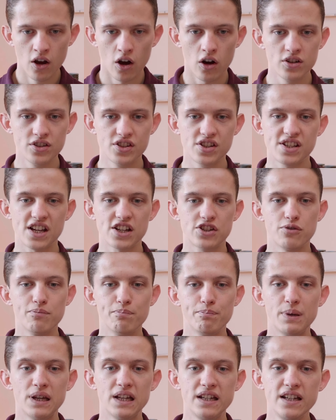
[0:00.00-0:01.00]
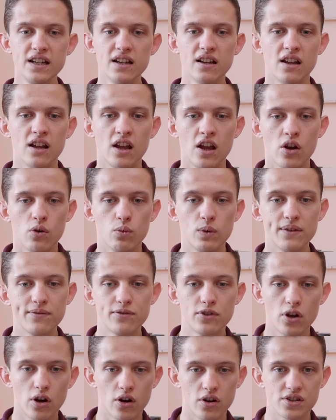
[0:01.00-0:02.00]
On to section B,
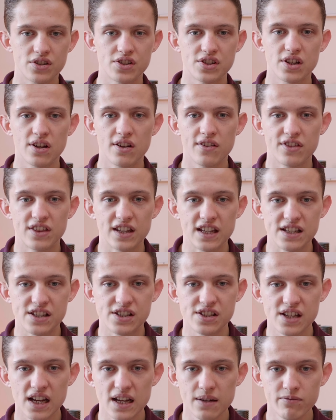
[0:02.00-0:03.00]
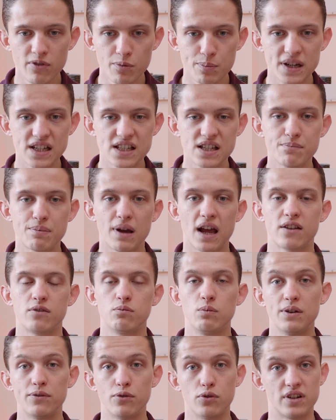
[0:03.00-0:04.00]
we've got the same repeating
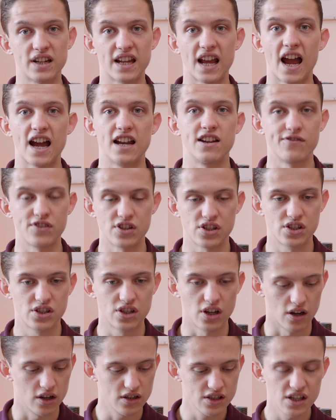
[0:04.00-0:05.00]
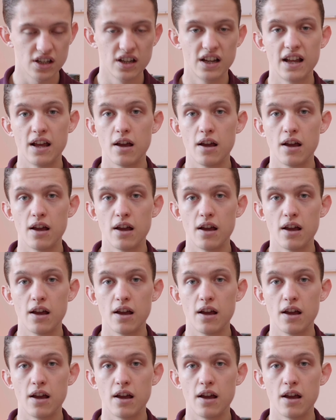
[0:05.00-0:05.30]
pattern we've already had at the start,